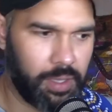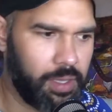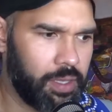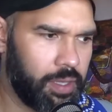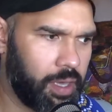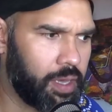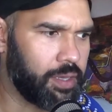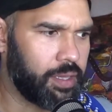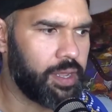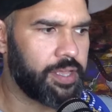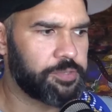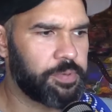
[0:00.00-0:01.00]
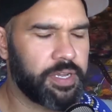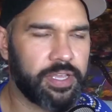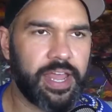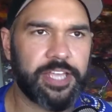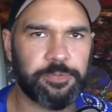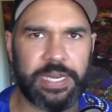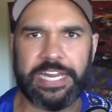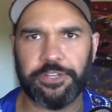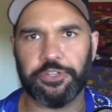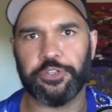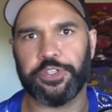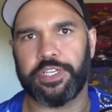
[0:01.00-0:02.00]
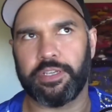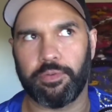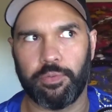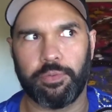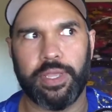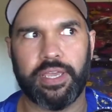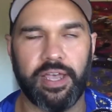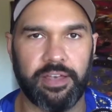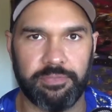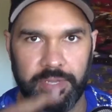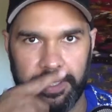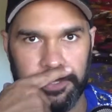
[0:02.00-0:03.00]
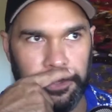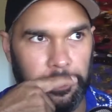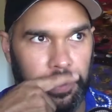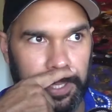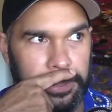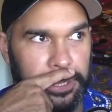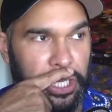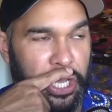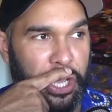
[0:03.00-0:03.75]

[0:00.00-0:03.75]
yeah, it has been an interesting week and a half, nearly 2 weeks,